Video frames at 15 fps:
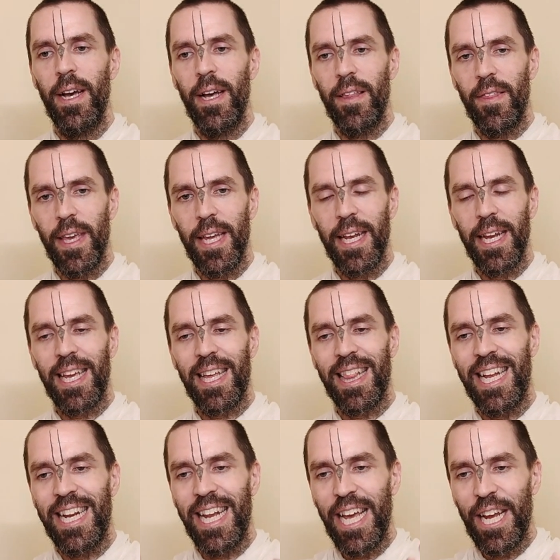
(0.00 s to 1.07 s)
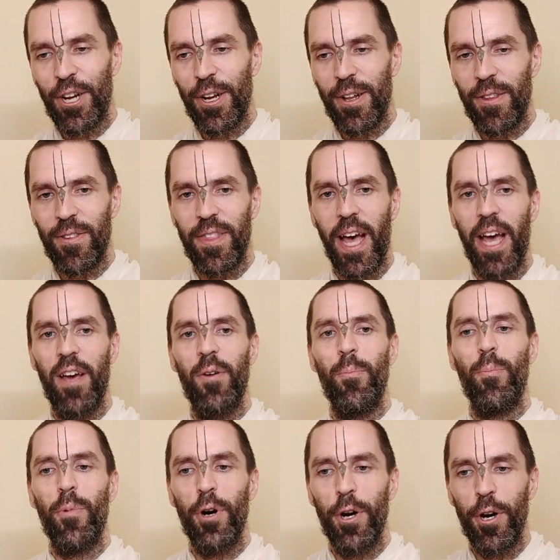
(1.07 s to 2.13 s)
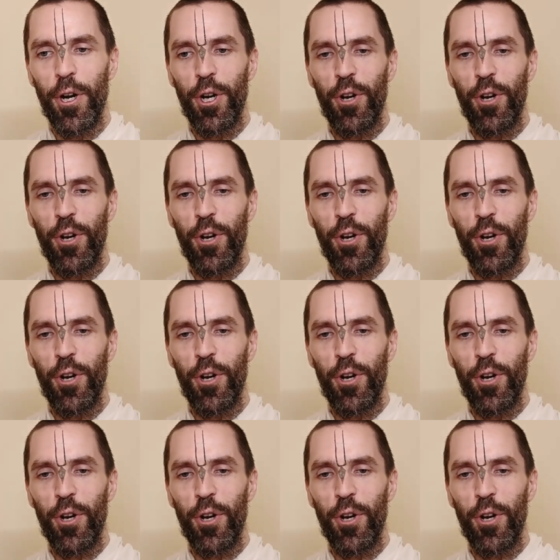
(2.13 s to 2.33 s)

the inclinations that emerge